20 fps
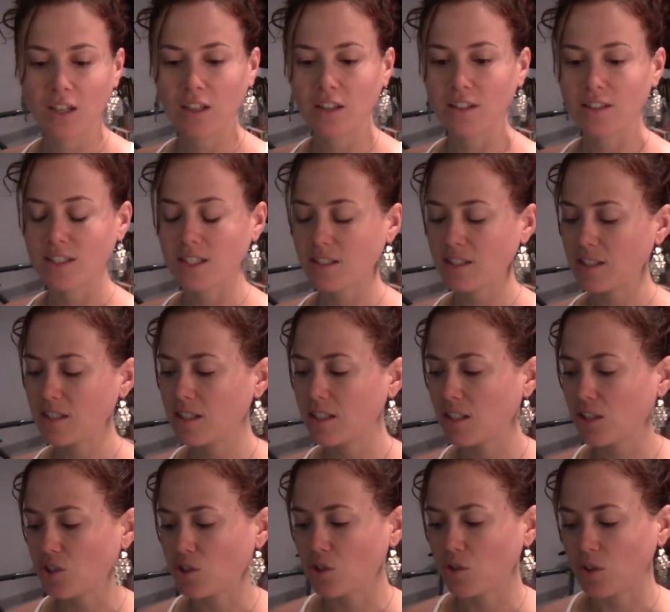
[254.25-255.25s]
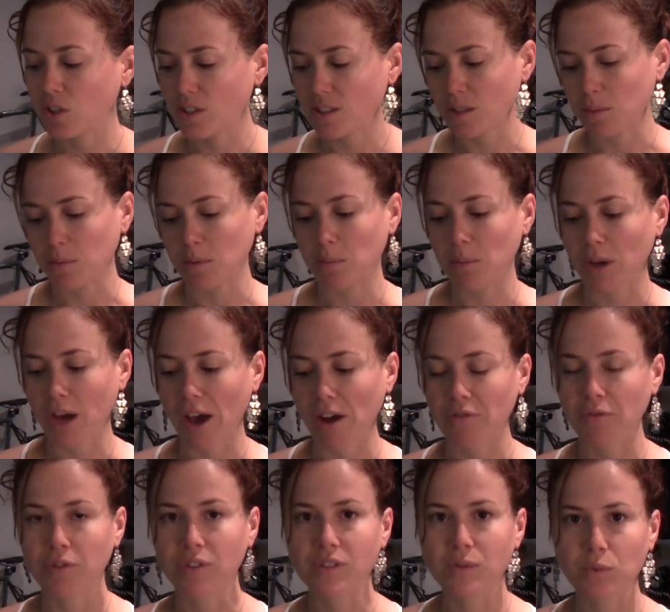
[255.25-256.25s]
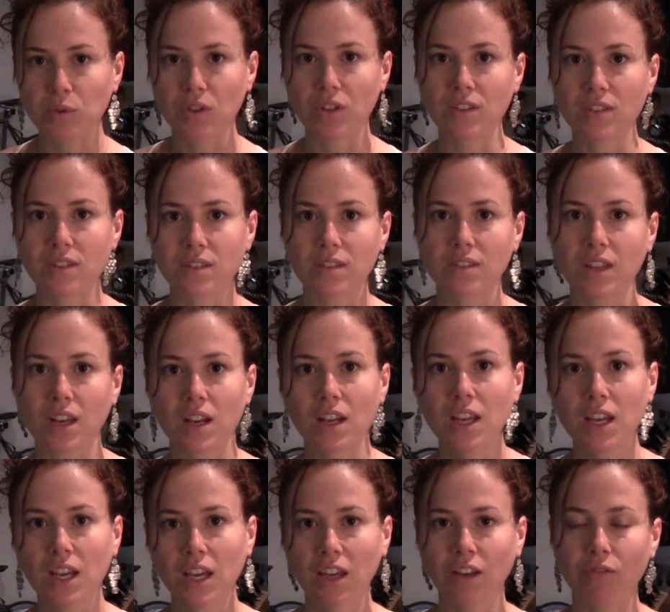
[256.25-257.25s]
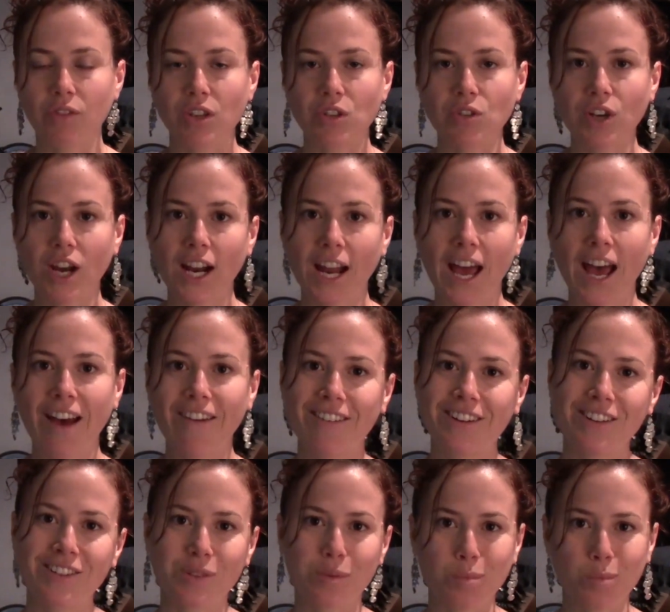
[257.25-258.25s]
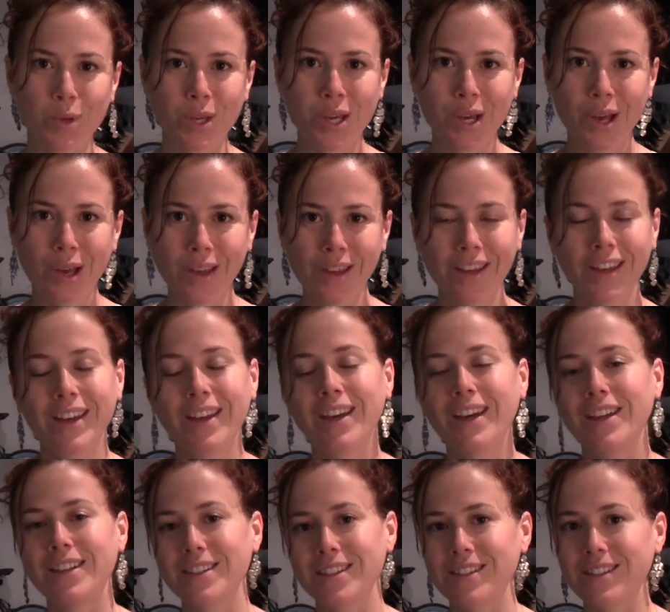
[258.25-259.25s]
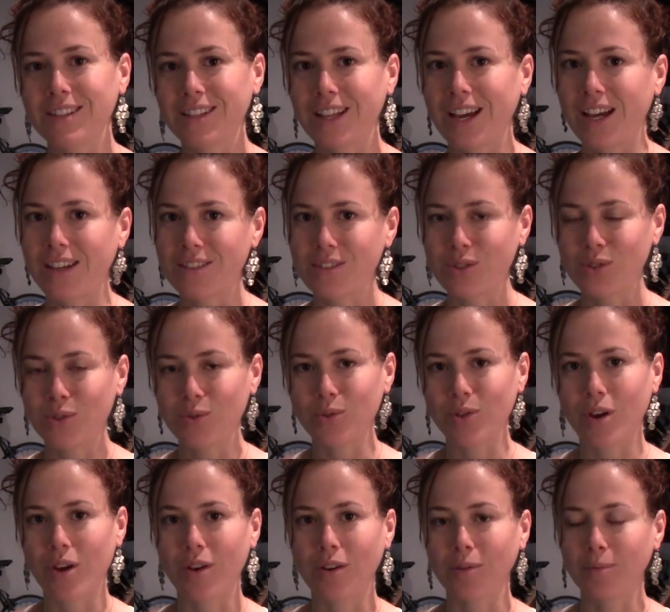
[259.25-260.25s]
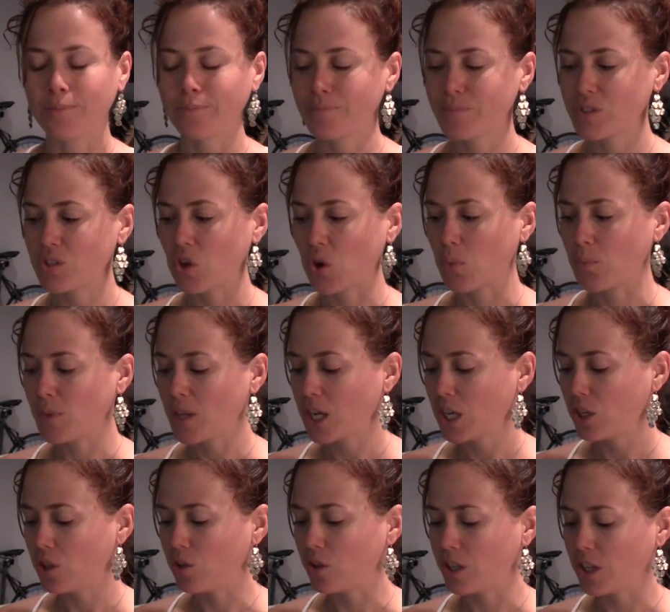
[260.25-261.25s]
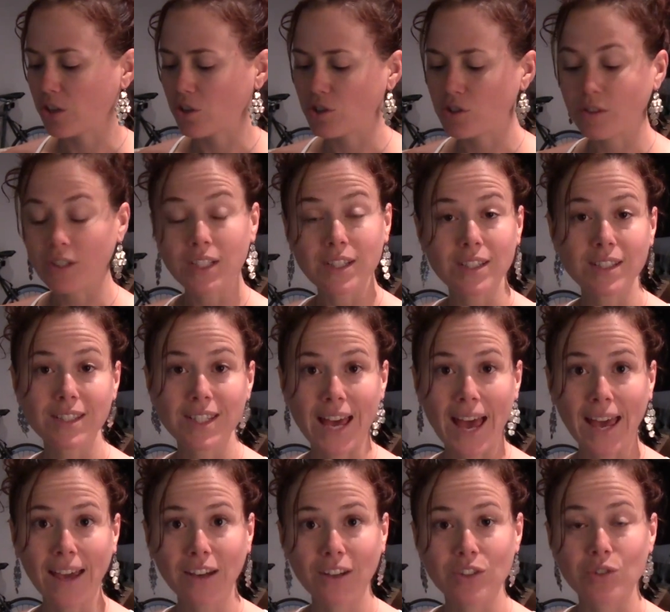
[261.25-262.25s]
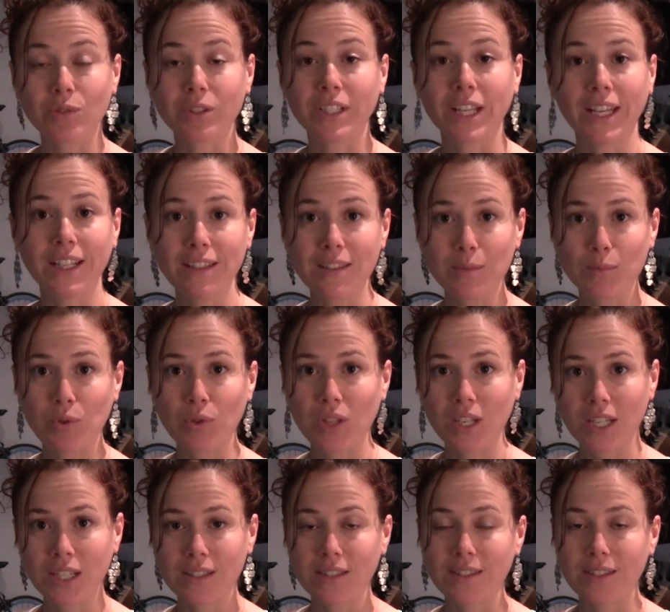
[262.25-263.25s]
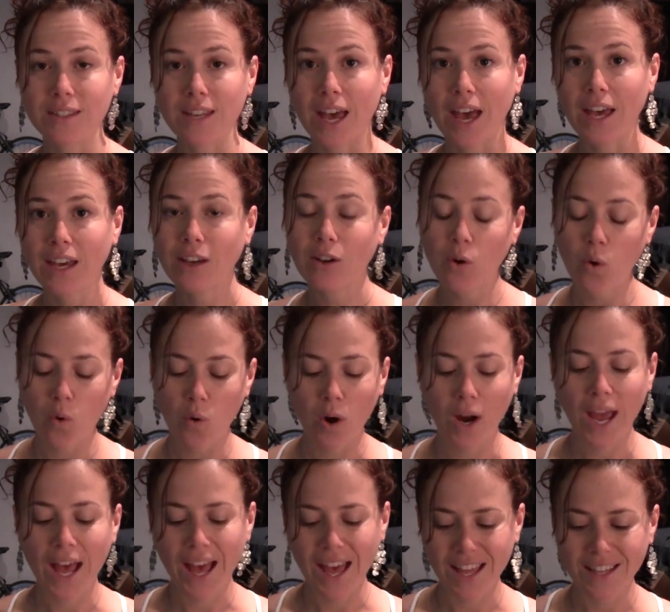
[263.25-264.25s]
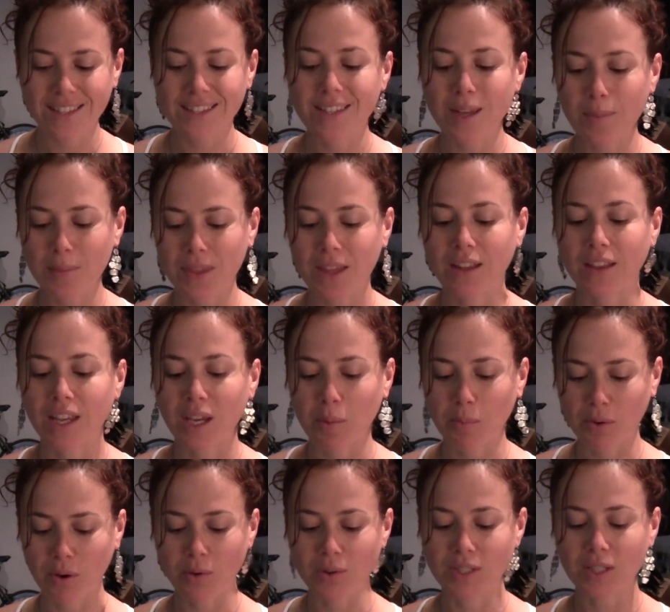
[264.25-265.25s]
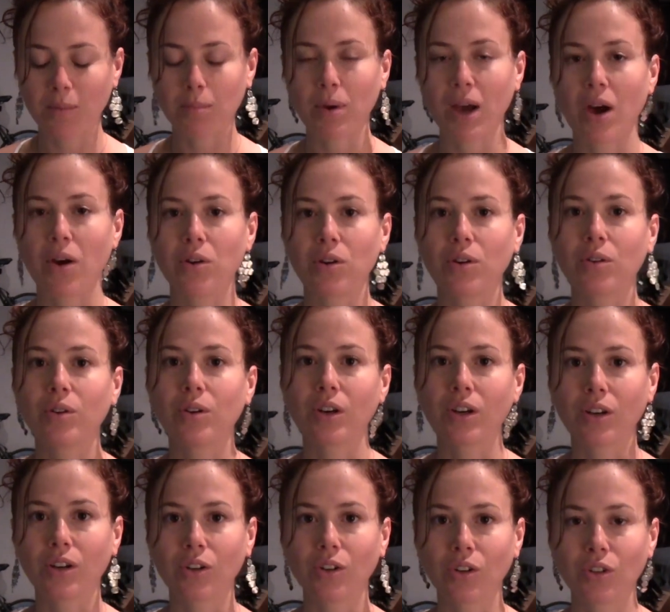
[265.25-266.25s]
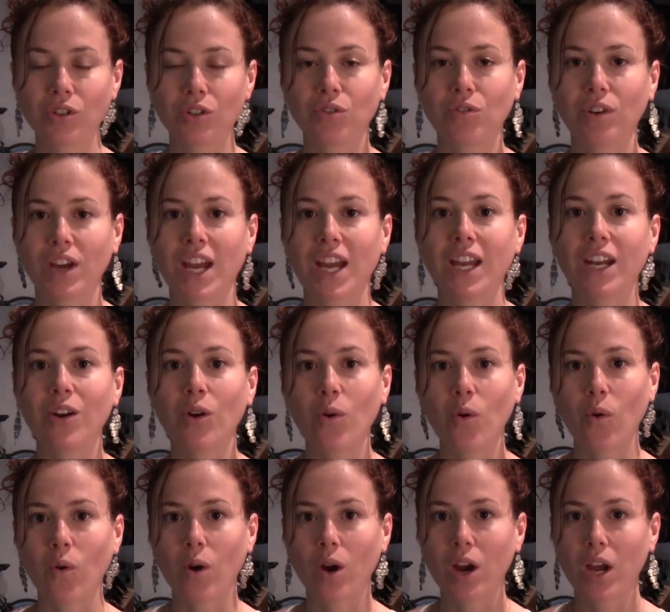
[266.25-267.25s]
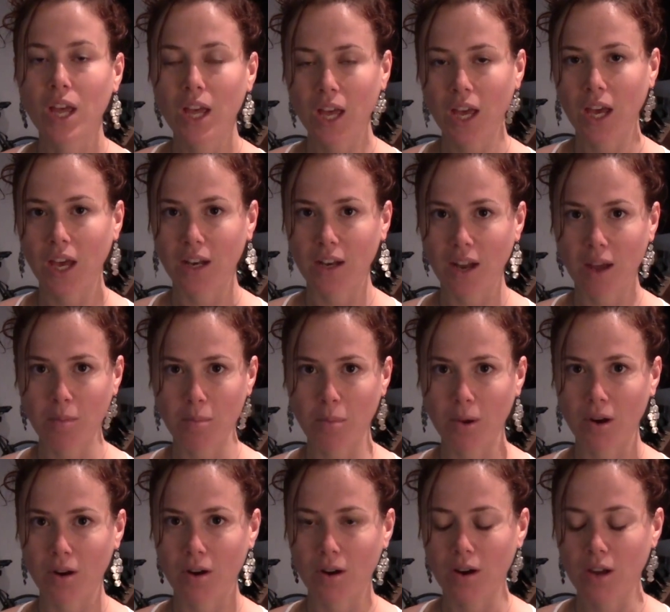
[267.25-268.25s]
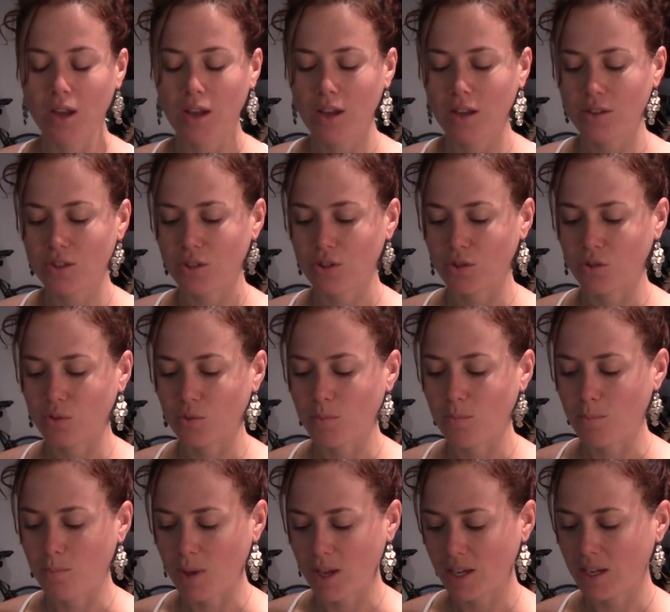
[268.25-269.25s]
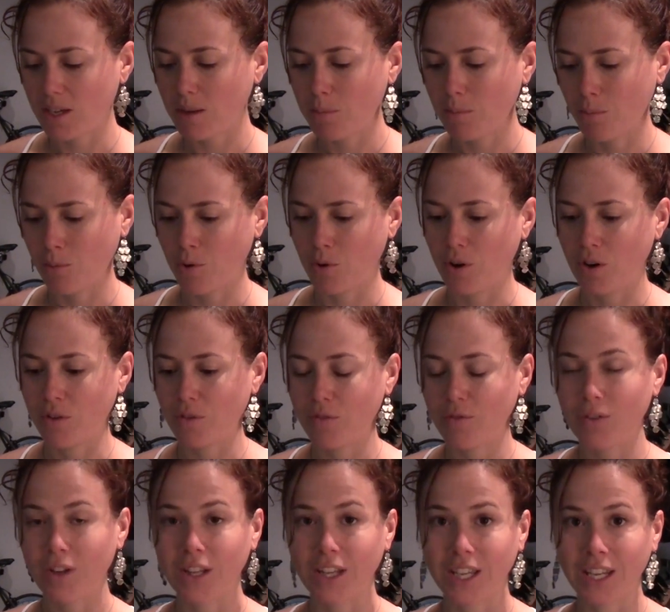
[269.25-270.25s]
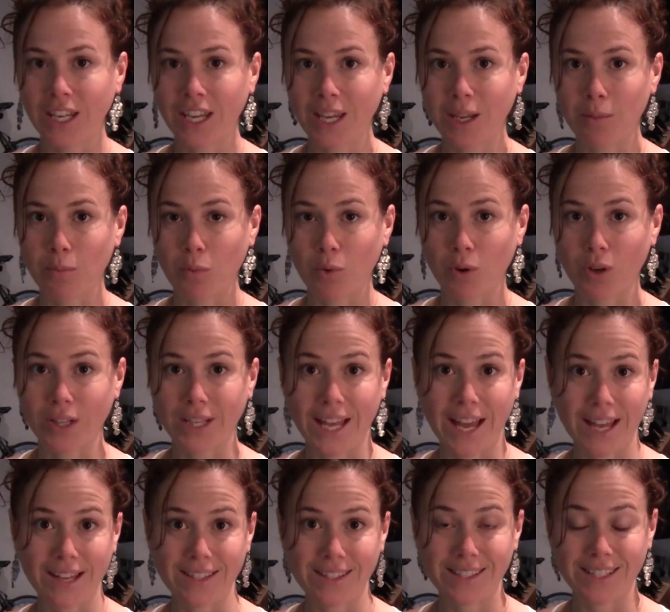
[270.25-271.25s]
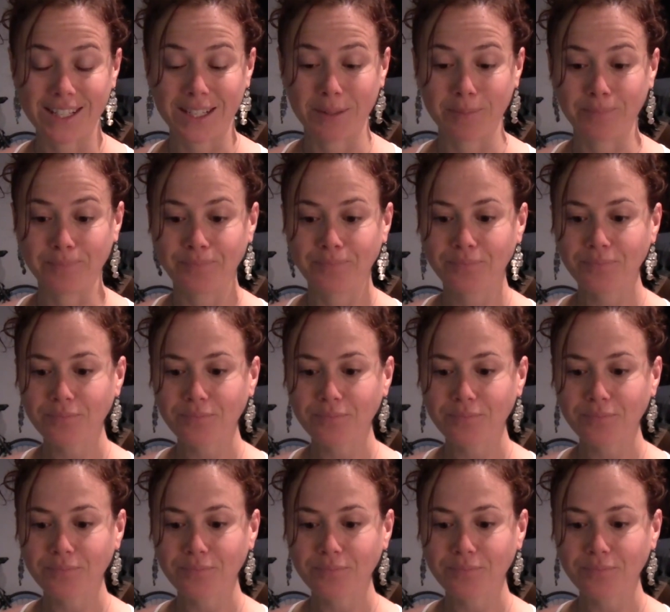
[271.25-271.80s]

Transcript: Because that's the issue that some people have with smoothies, is that if they try to have it as a meal, it doesn't last too long. So you can either do it as a snack, do a light smoothie as a snack, or add something like a protein powder or a cooked grain or a nut butter to make it more filling and more lasting.